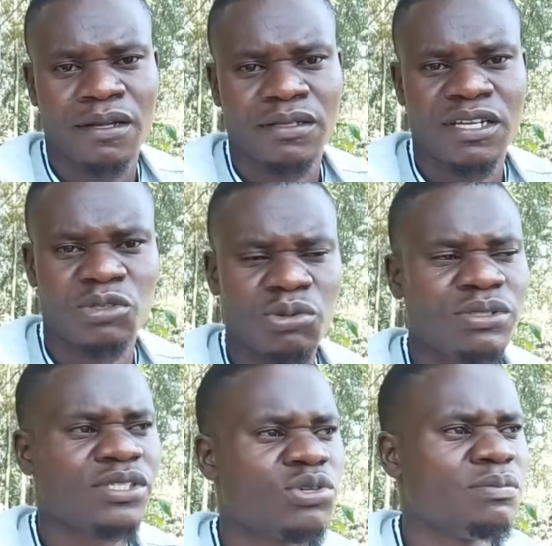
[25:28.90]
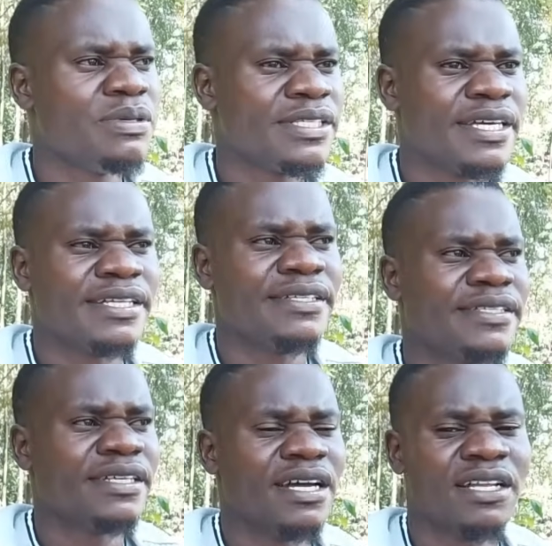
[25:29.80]
The truth should be said
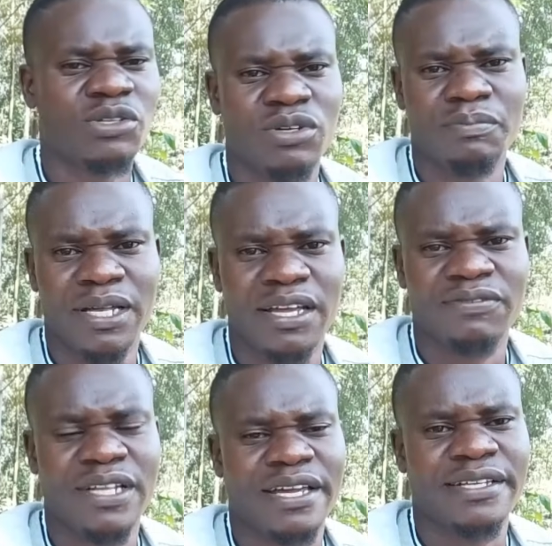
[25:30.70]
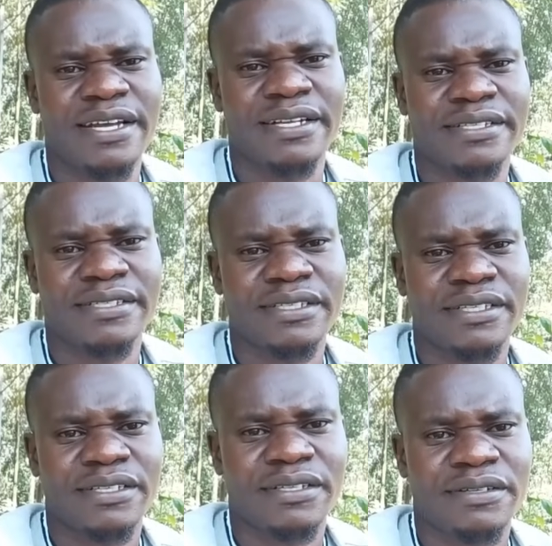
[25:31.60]
and should be left like that.
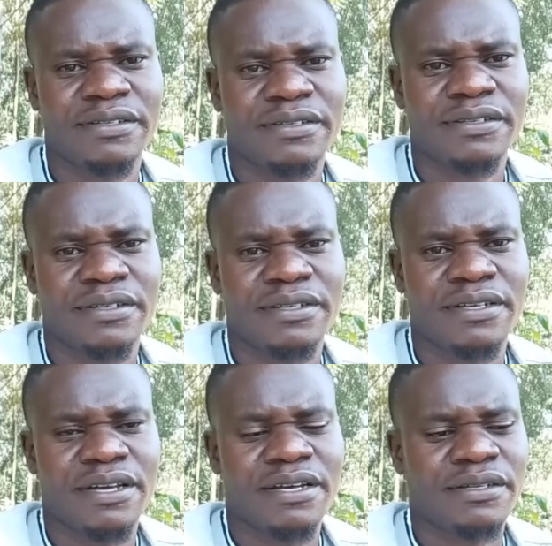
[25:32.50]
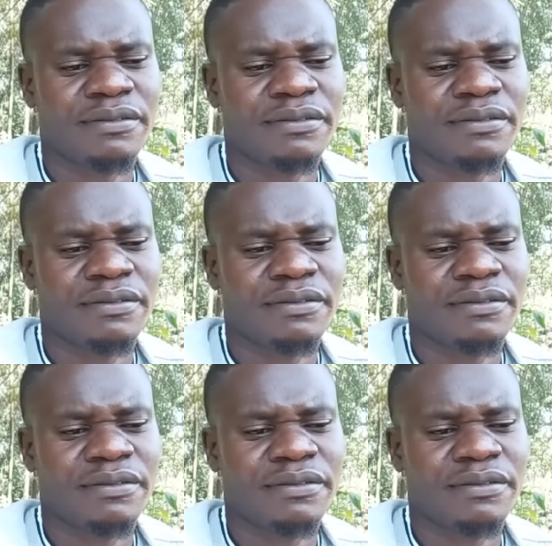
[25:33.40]
Yeah.